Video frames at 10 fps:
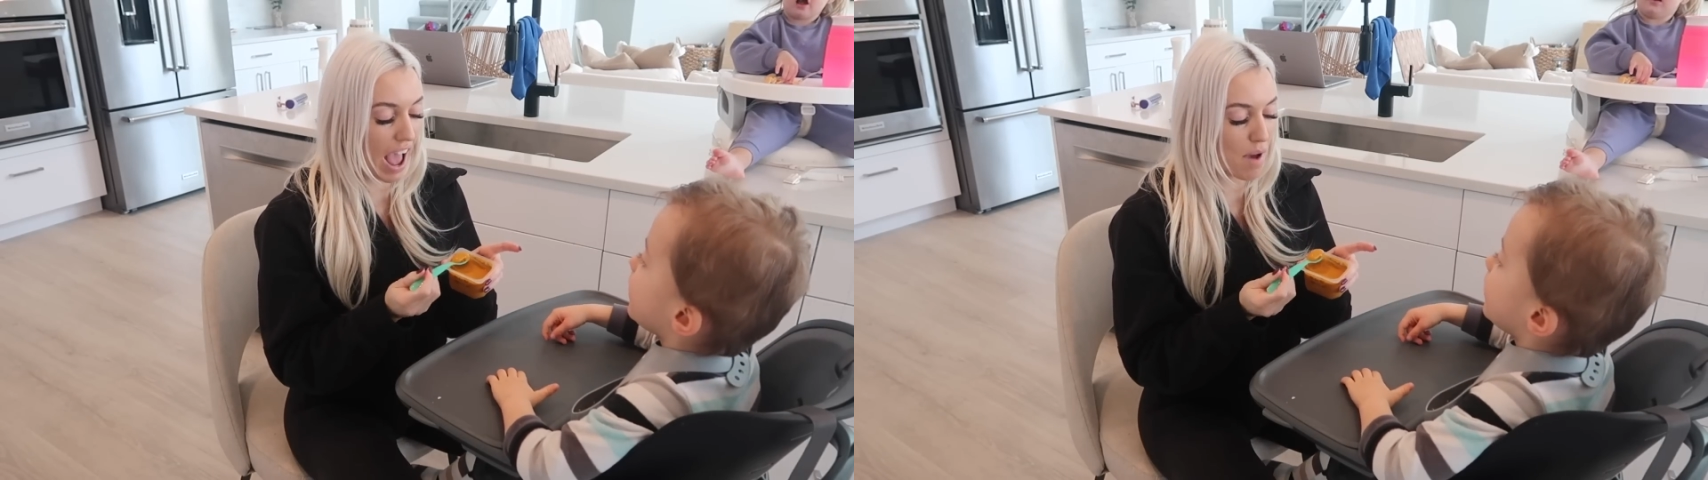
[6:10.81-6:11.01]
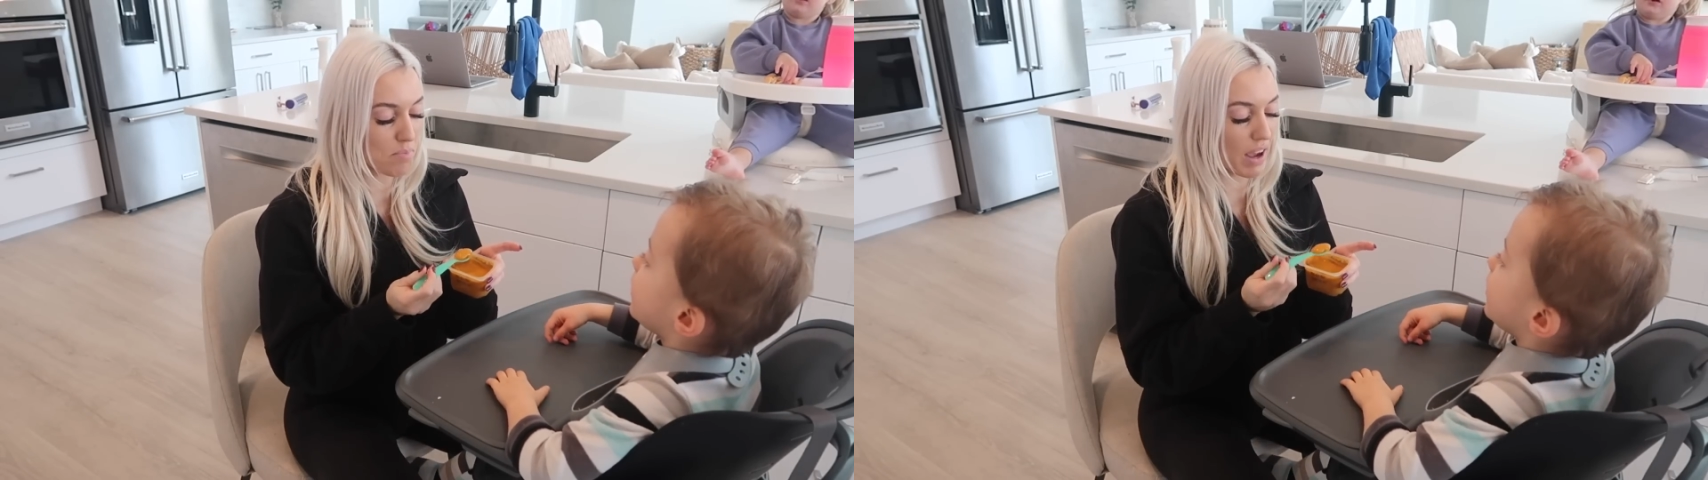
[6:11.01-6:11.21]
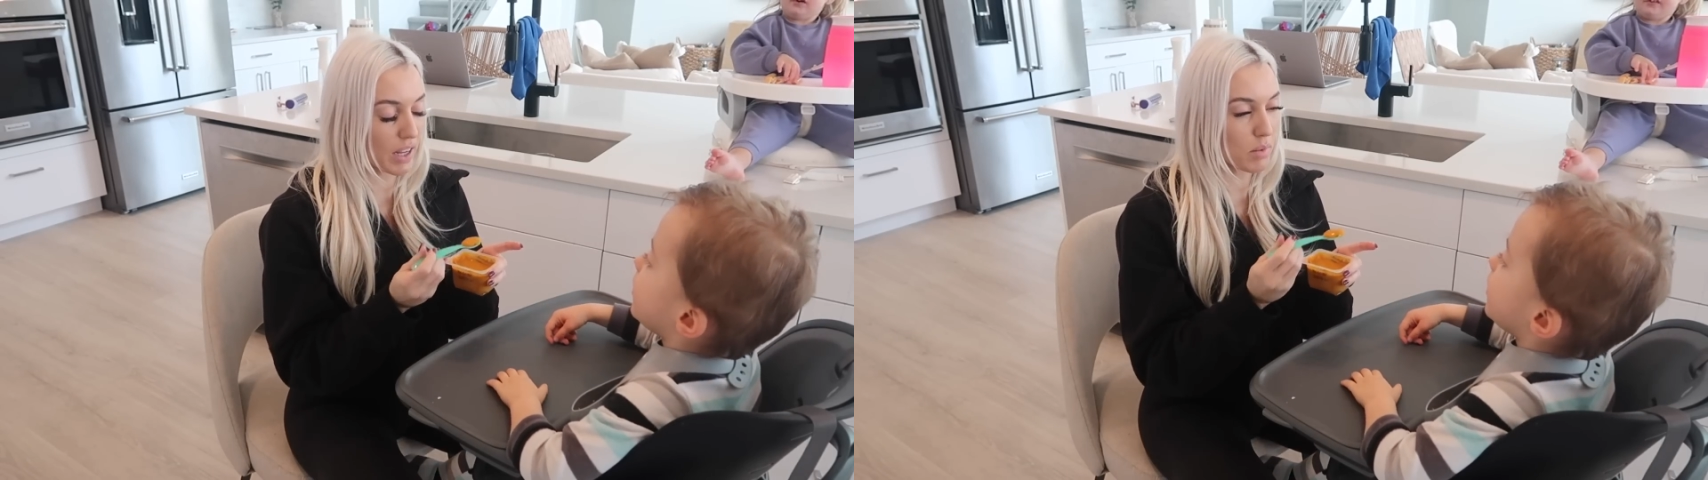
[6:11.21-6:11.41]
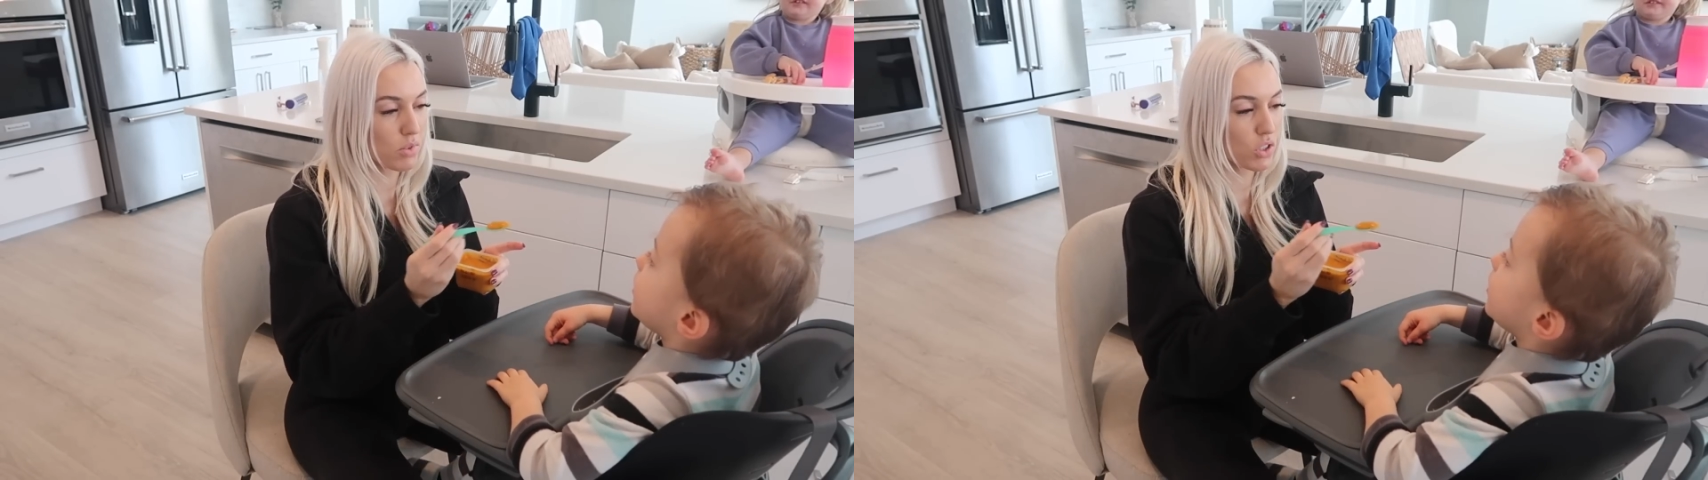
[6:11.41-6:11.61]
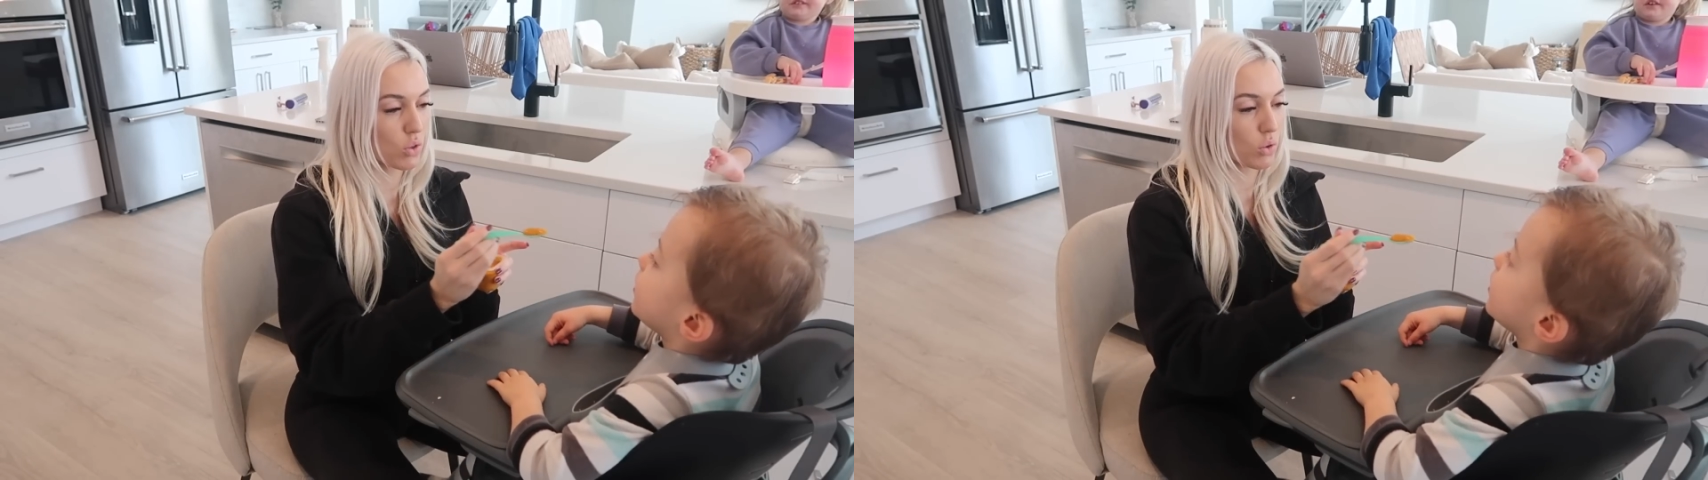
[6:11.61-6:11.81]
at
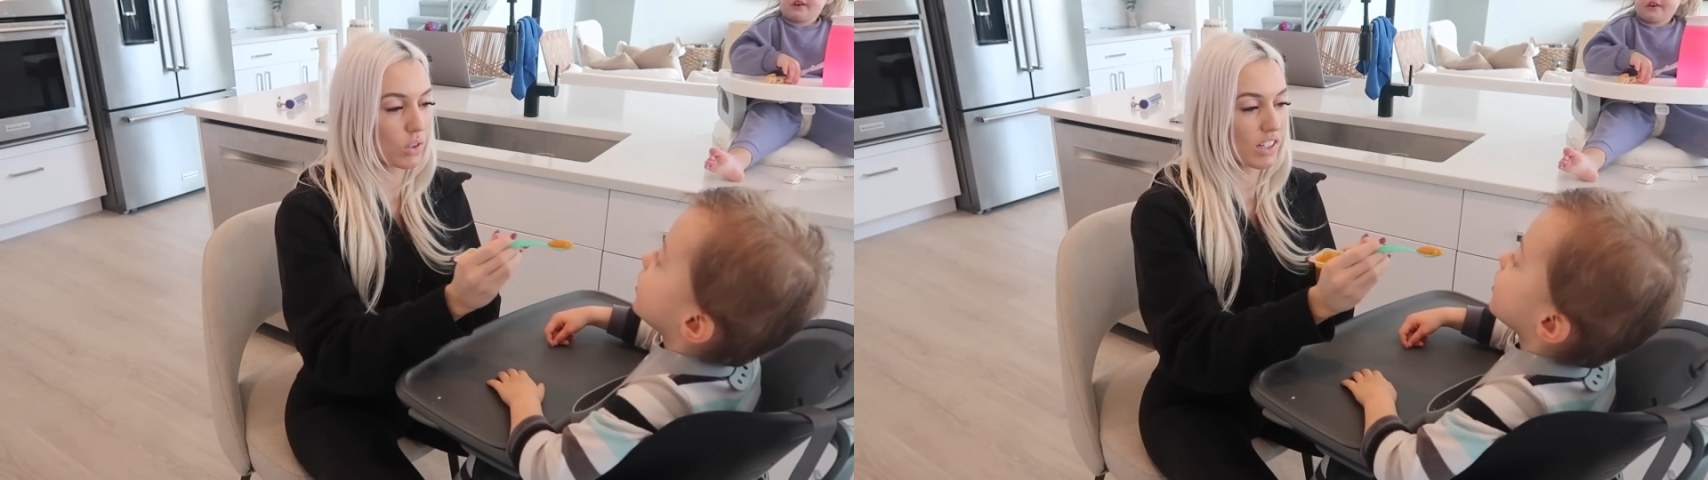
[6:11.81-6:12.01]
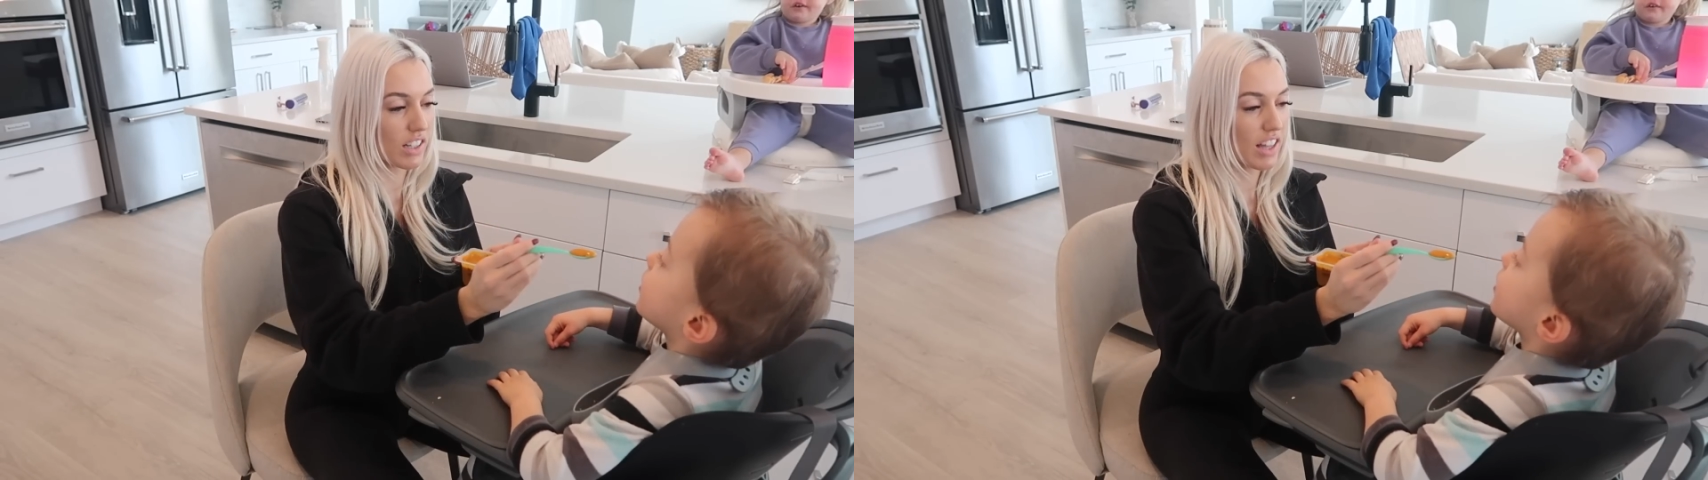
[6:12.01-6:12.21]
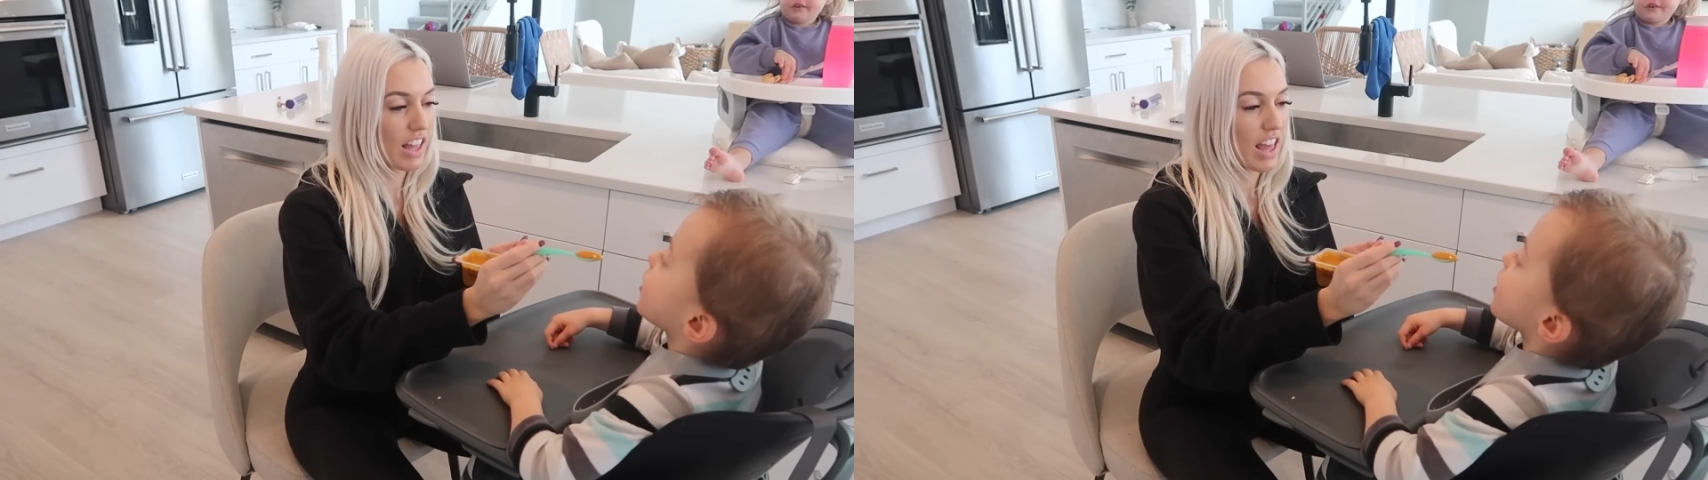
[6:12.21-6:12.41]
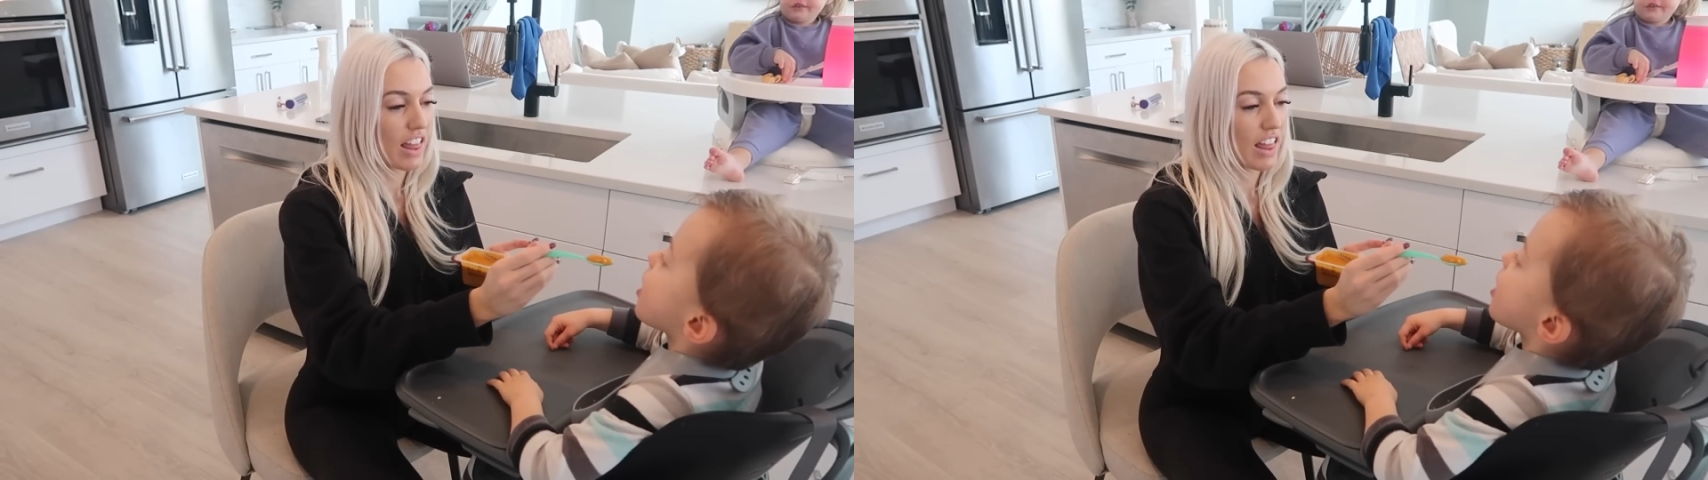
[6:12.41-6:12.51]
Beckham's school,